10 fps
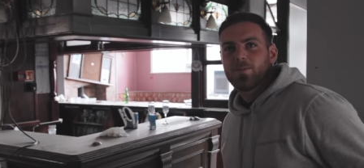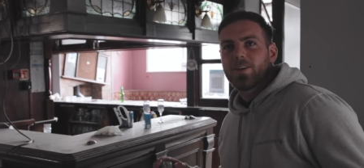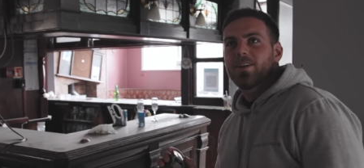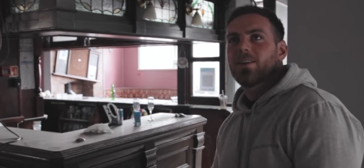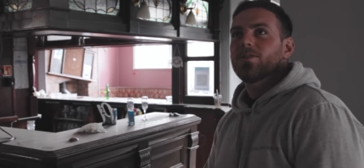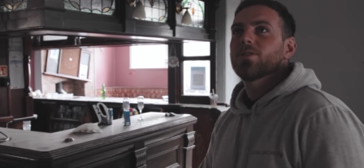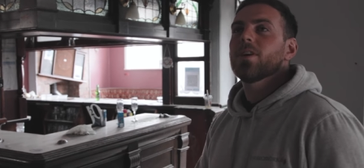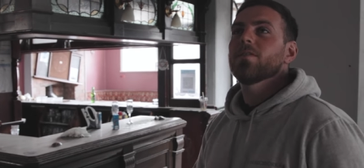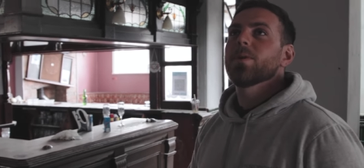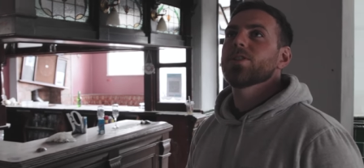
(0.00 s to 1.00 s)
come here to just
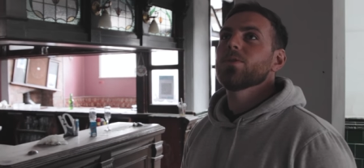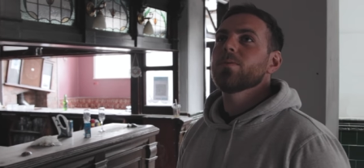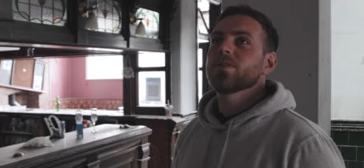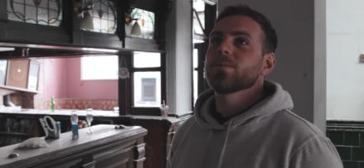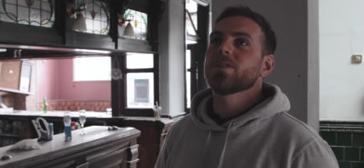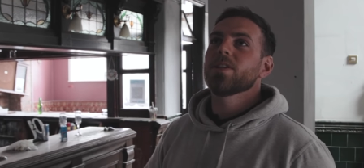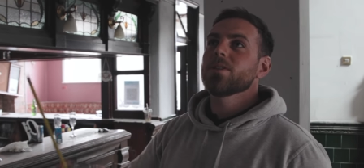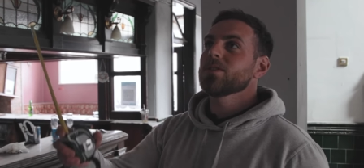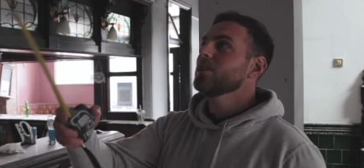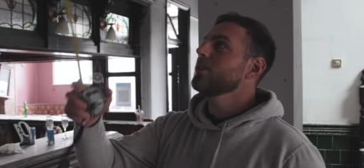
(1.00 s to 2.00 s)
have a measure up for some
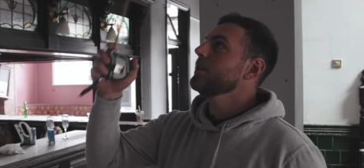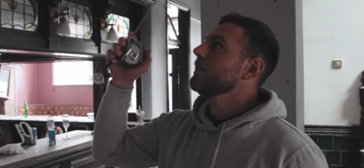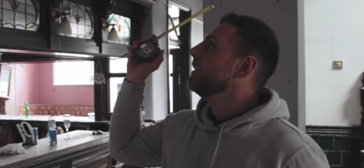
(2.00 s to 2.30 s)
steels that are going